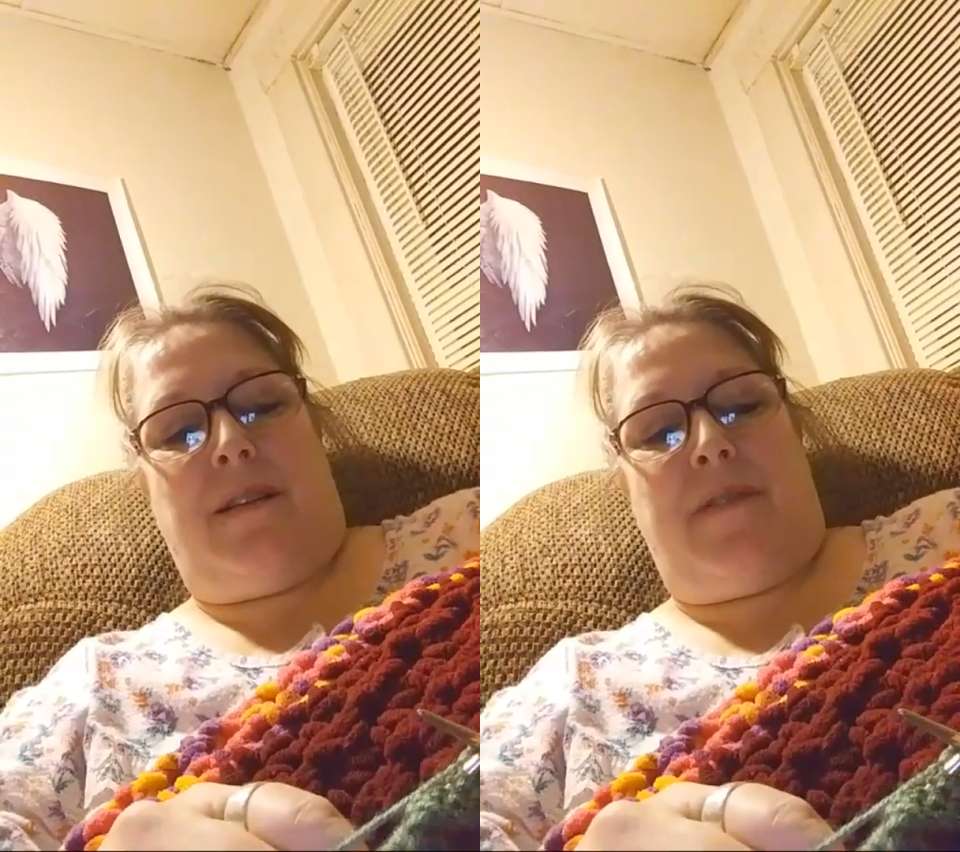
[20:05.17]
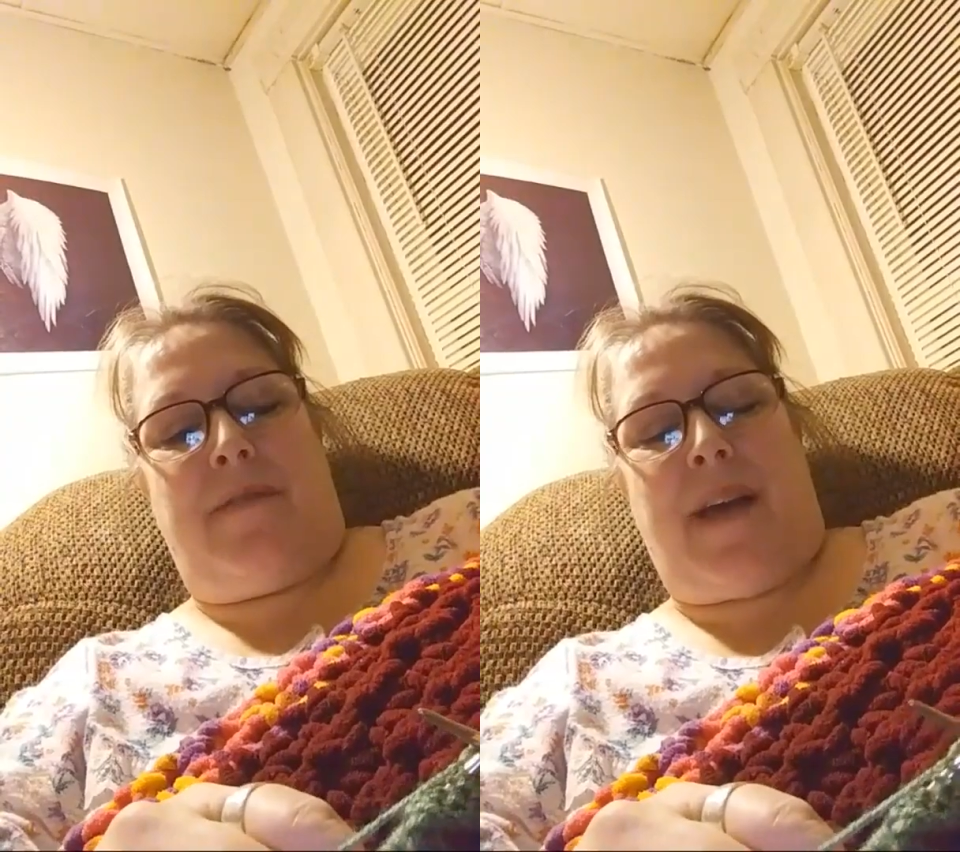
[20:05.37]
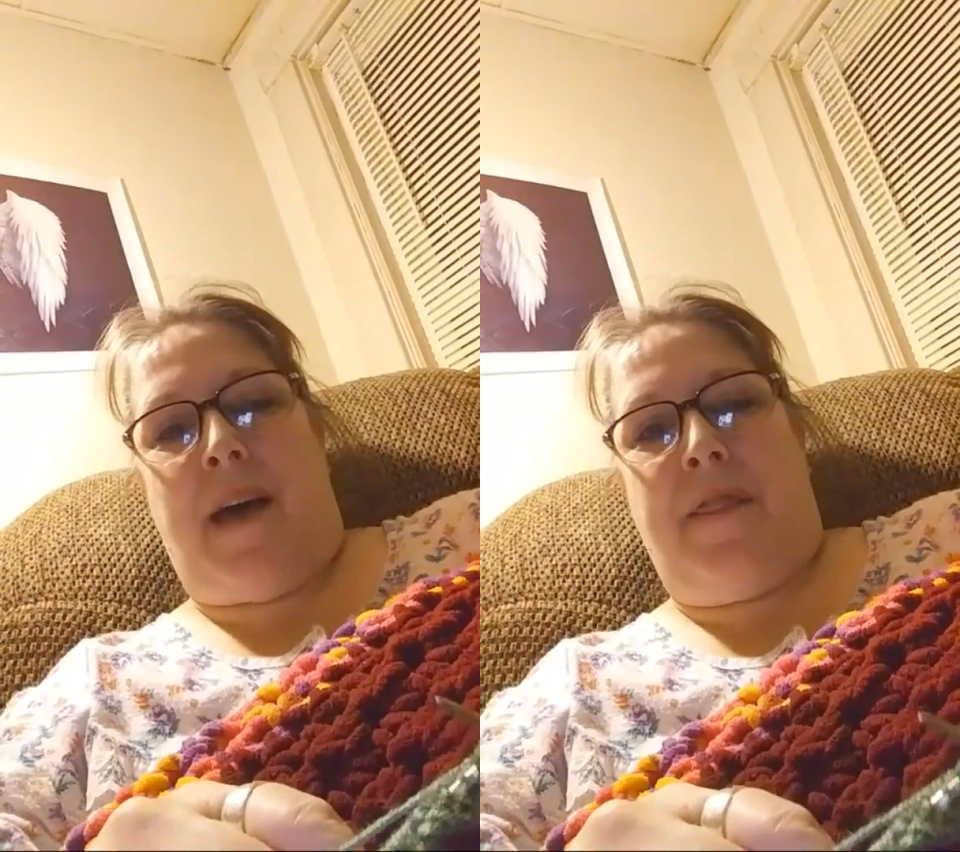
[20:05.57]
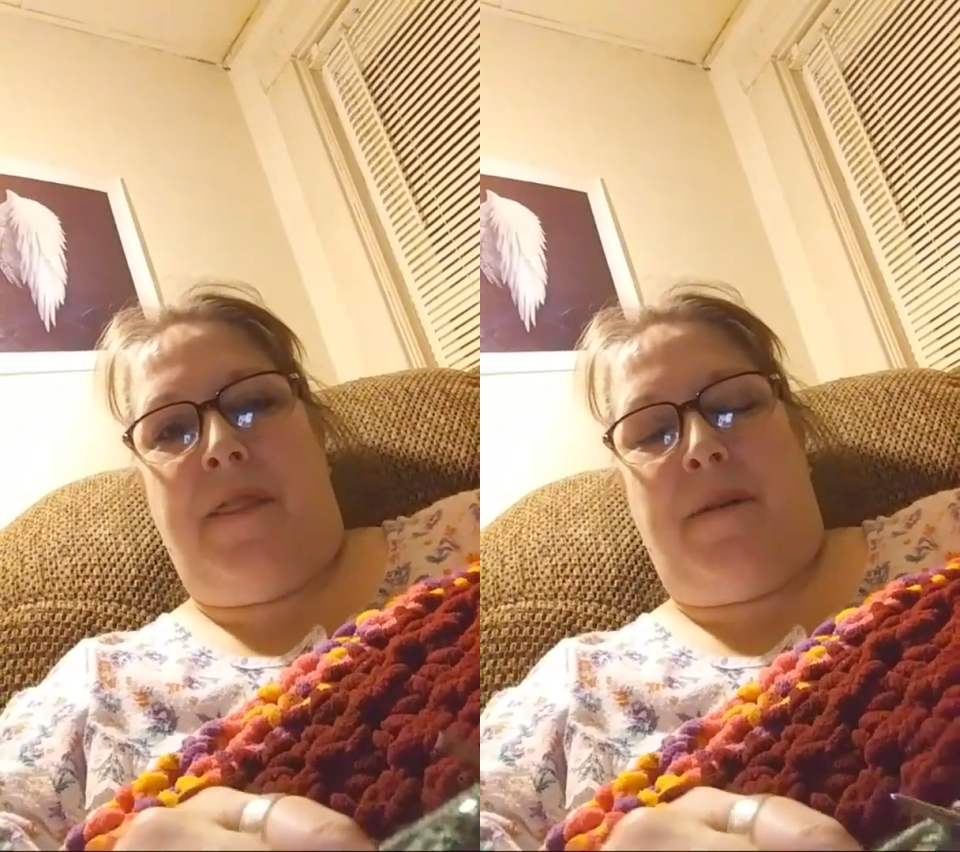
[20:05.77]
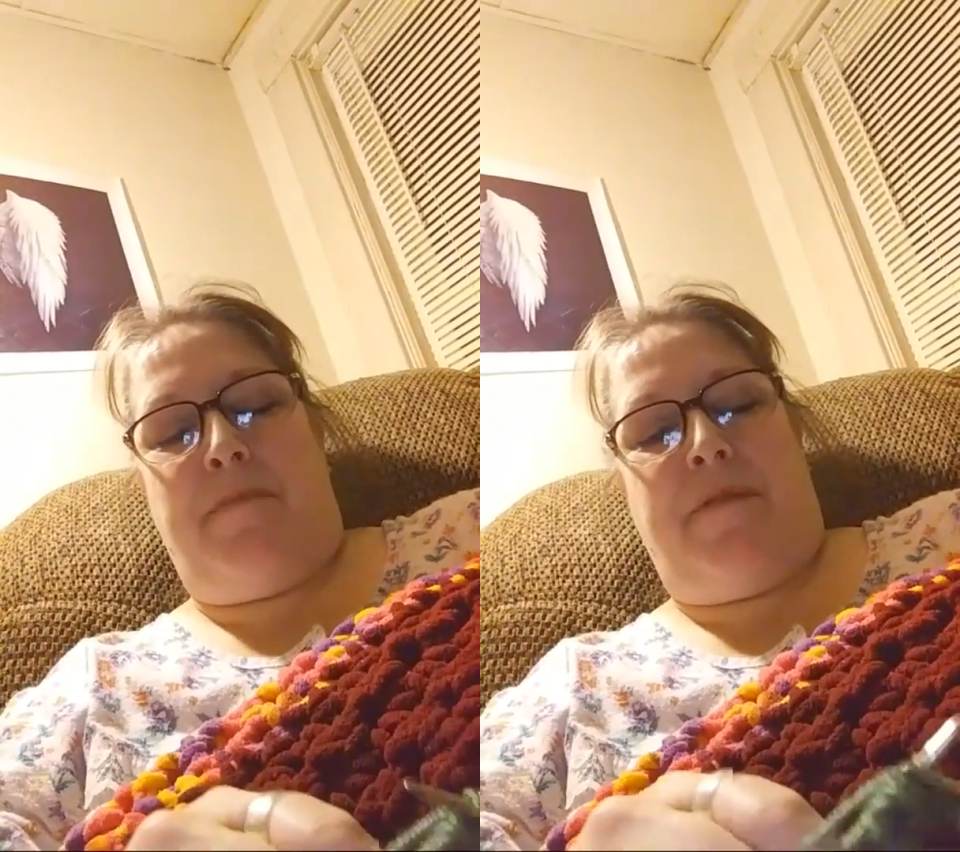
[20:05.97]
I've had
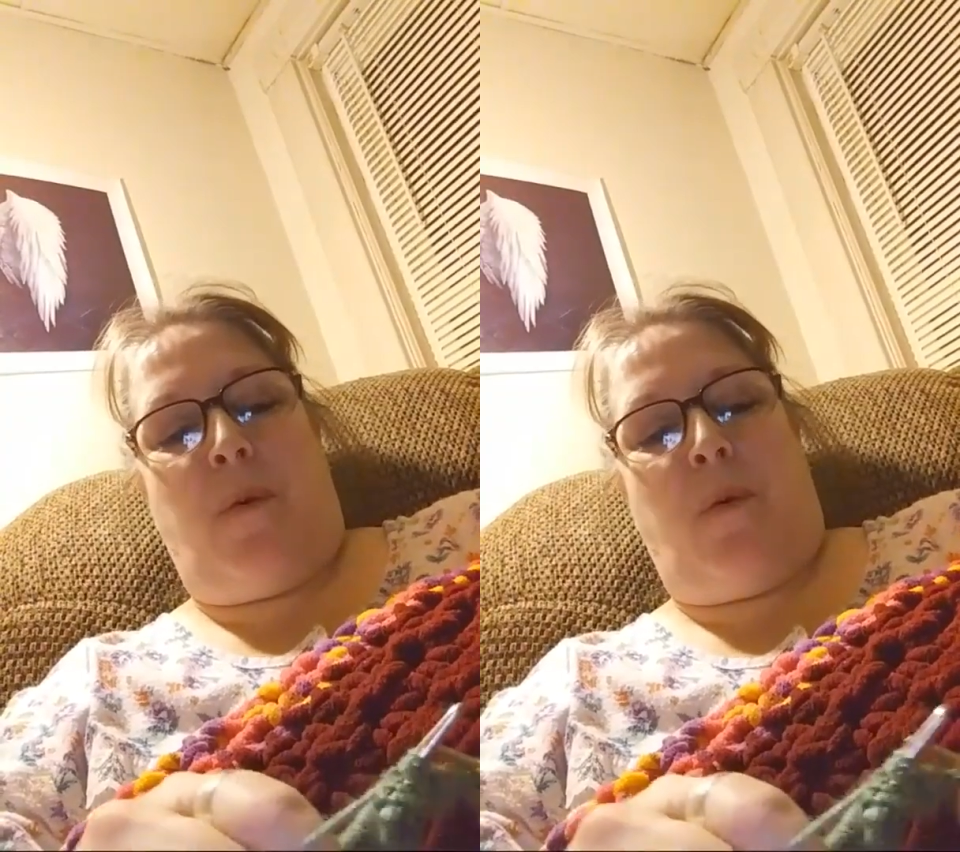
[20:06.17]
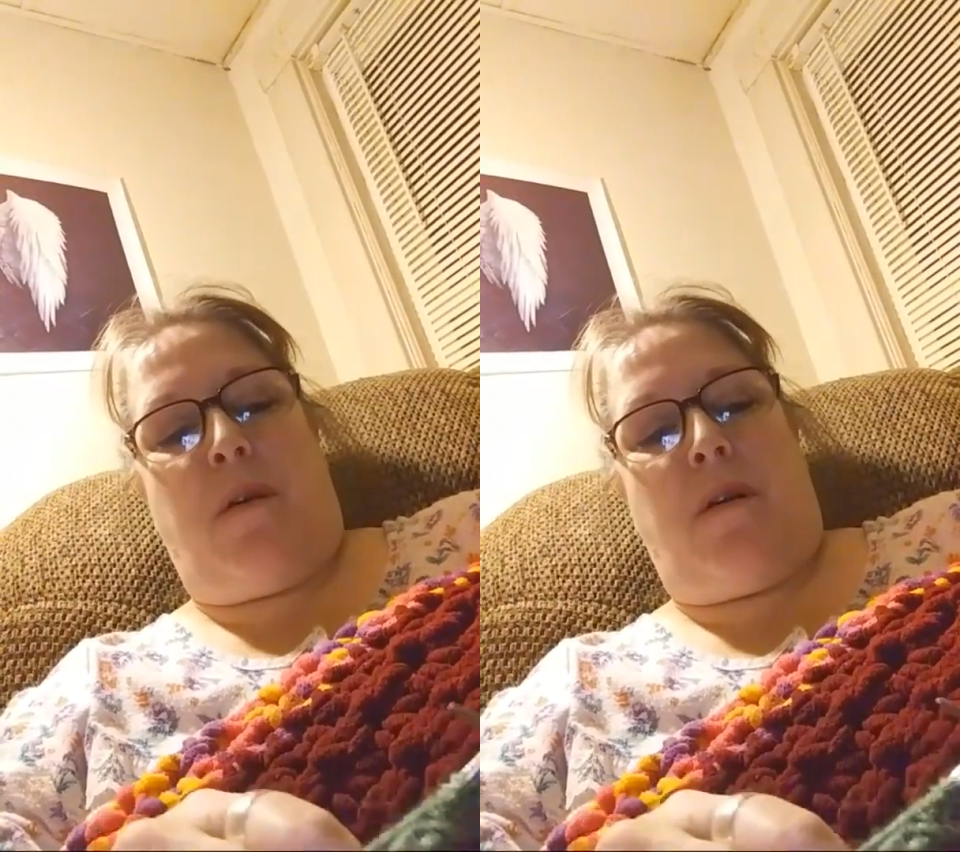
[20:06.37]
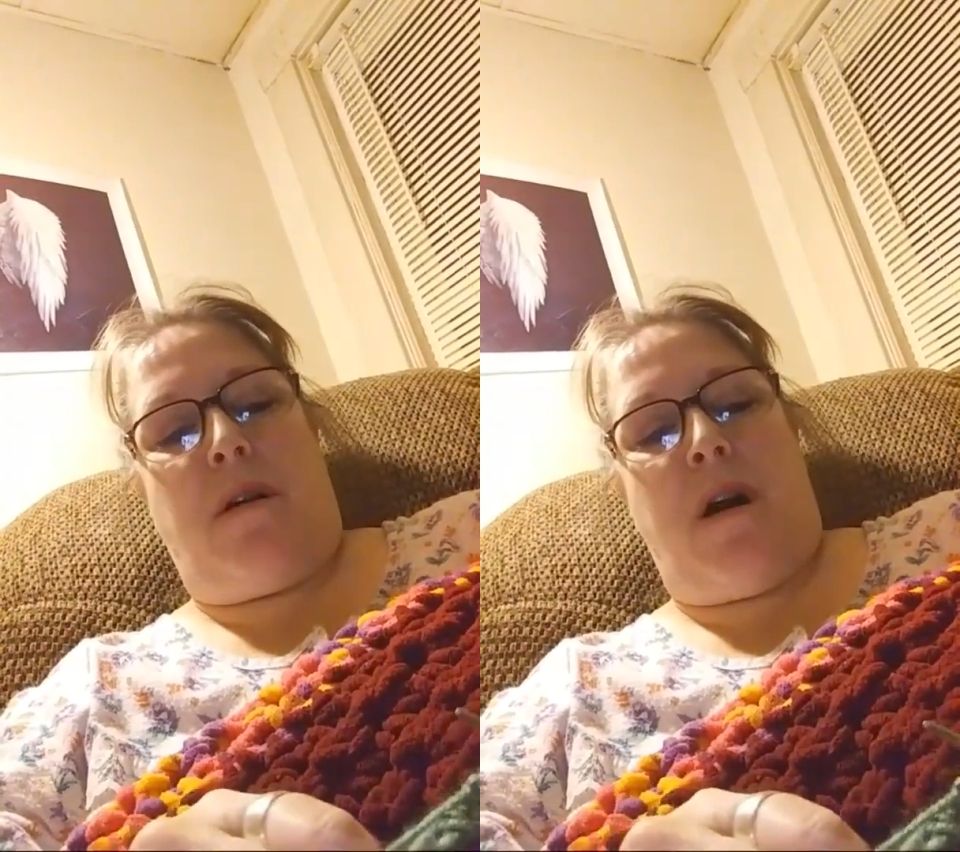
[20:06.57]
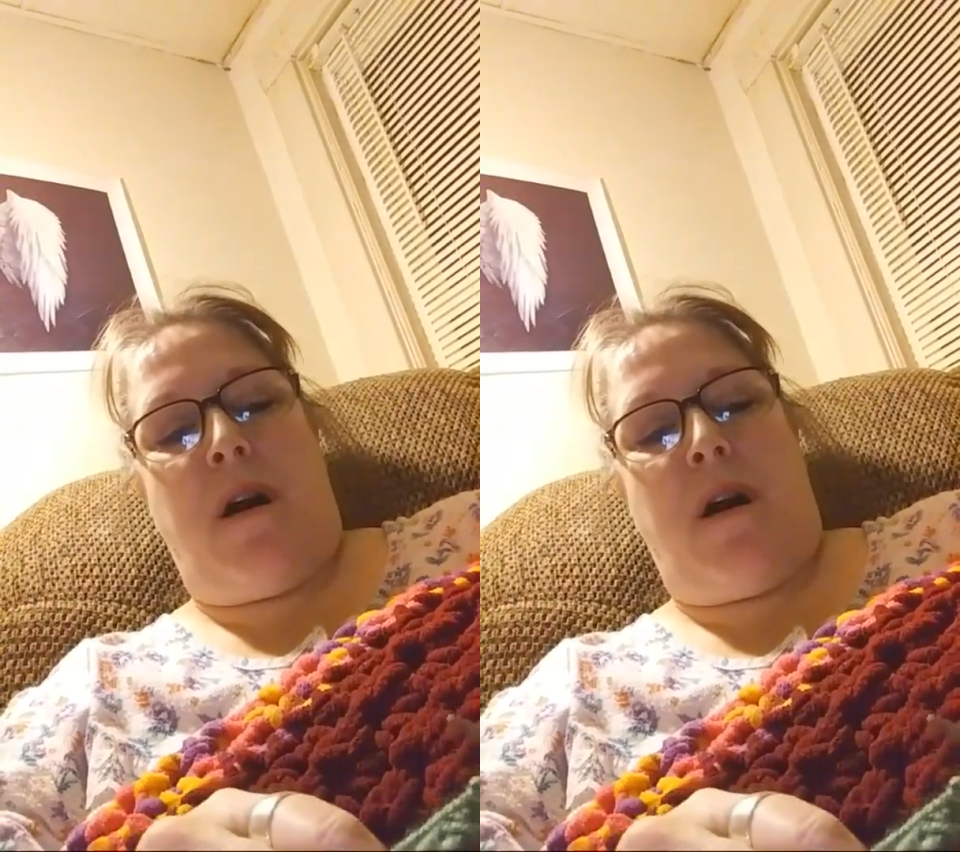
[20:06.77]
them before.